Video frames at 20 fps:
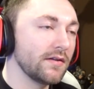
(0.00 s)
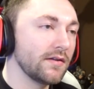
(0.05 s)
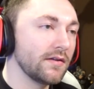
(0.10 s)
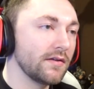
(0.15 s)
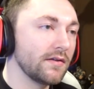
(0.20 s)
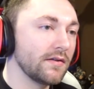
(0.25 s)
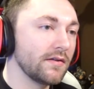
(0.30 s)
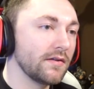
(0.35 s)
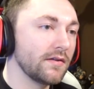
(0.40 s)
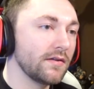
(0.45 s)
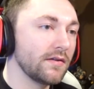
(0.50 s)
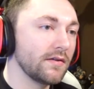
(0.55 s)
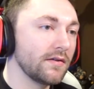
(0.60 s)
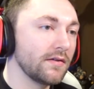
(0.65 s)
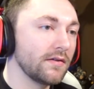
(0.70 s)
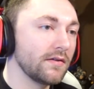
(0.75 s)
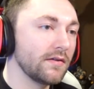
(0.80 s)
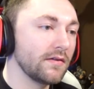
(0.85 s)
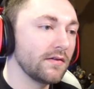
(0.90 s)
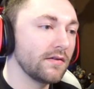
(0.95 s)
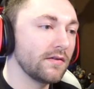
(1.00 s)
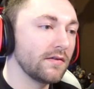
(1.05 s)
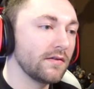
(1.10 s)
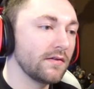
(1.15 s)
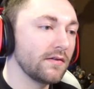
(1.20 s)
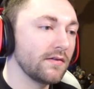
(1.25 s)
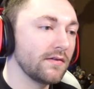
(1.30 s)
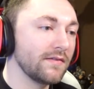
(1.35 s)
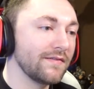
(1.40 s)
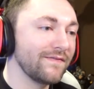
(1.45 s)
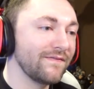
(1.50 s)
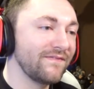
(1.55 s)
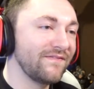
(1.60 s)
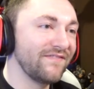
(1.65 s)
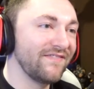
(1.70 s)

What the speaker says: (no one is talking)